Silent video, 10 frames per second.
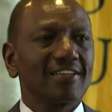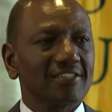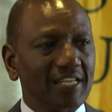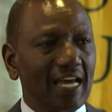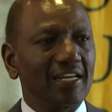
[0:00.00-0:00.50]

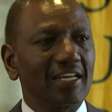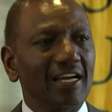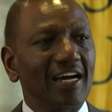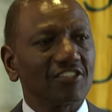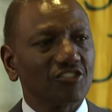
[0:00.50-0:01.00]

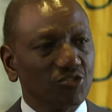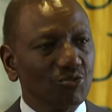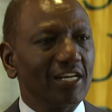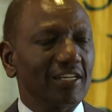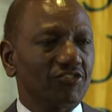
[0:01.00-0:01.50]
signing a
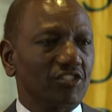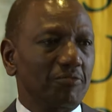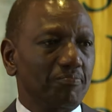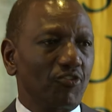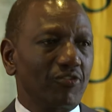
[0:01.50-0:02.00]
student
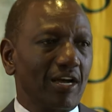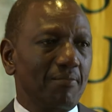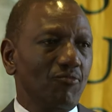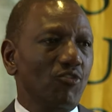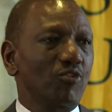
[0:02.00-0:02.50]
exchange
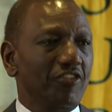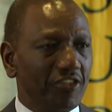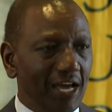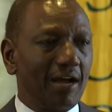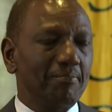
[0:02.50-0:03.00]
program with
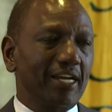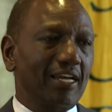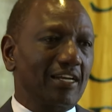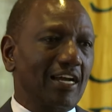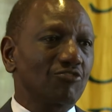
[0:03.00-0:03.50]
their
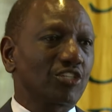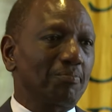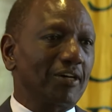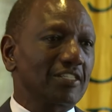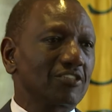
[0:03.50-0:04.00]
American
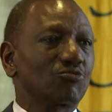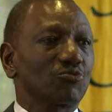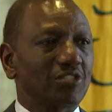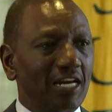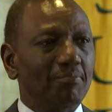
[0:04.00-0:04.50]
counterparts to
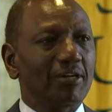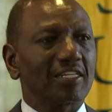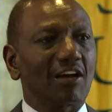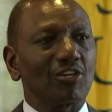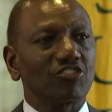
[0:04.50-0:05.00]

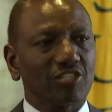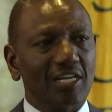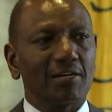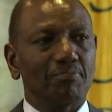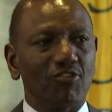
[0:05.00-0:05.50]
celebrate our
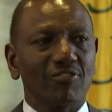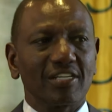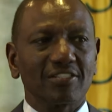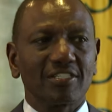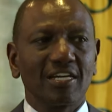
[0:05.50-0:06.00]
shared
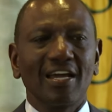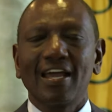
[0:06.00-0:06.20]
progress